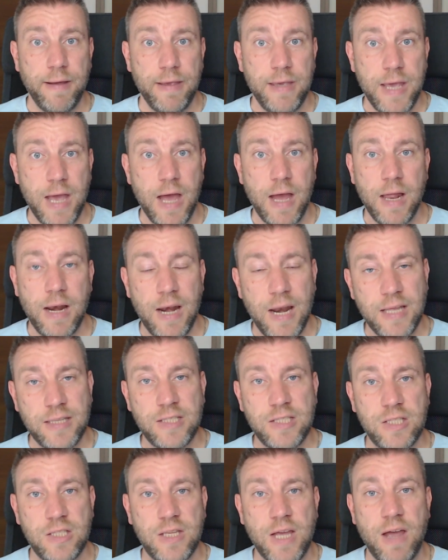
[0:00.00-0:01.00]
yeah,
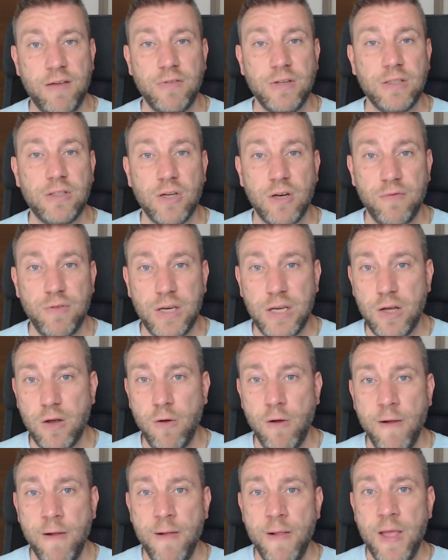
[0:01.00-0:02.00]
let's dive into the
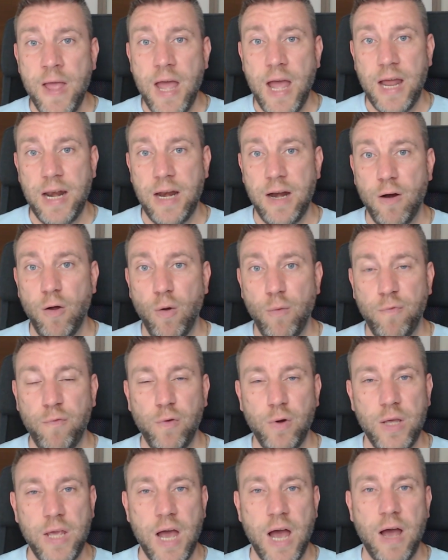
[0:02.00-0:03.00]
video and then
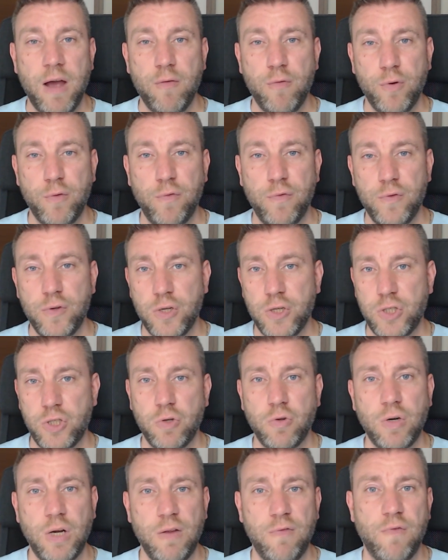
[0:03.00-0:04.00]
hopefully I would
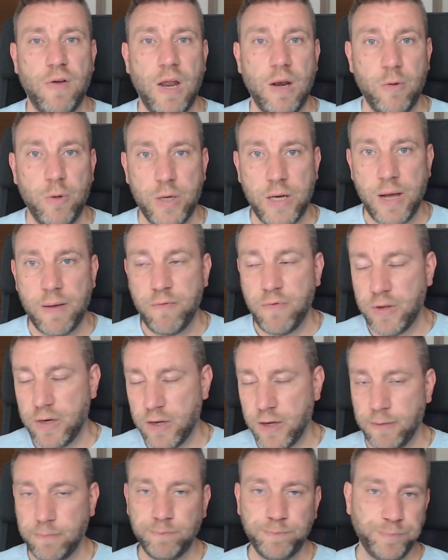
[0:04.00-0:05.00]
shortly follow it up
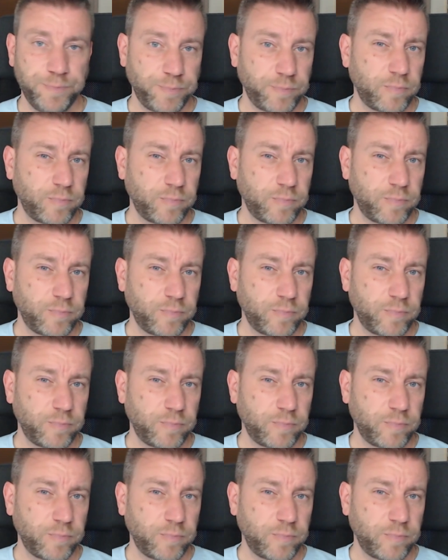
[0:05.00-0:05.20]
with um,